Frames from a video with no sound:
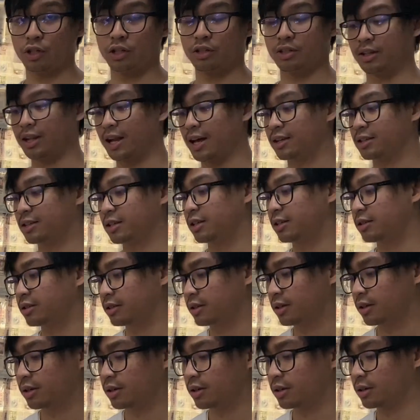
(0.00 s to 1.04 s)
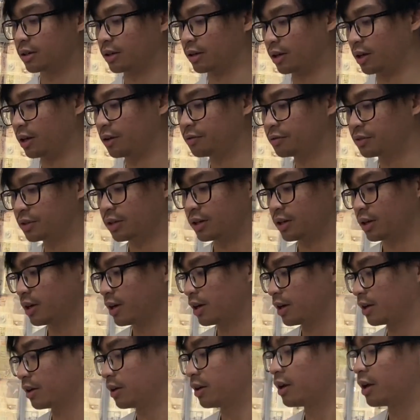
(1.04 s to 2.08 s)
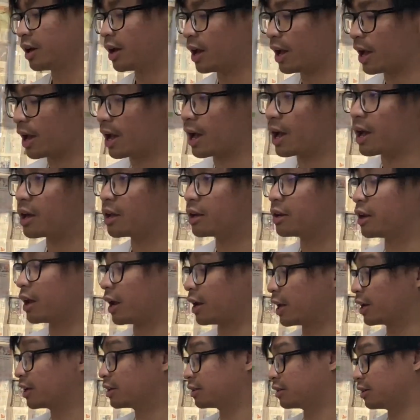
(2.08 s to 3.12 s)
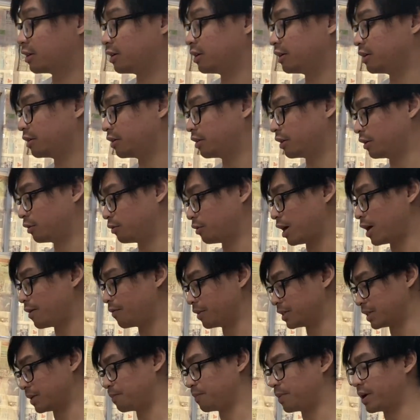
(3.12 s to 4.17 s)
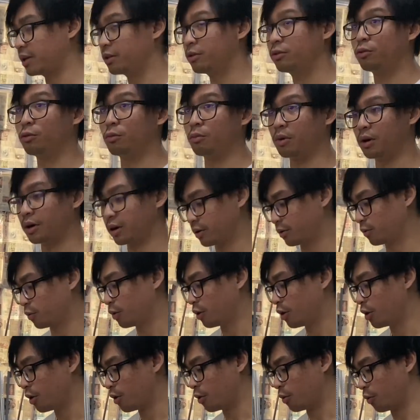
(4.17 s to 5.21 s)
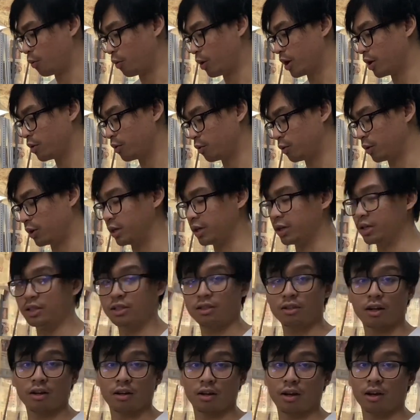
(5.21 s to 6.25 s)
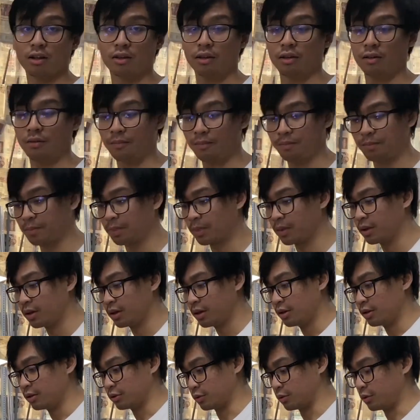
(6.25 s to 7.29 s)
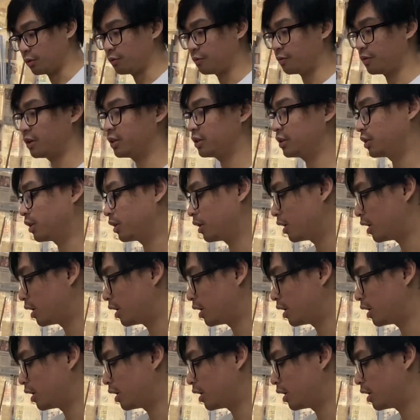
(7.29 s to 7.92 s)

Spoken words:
glasses, gloves, and an extra thing to have is a pen to mark where we start cutting. So first,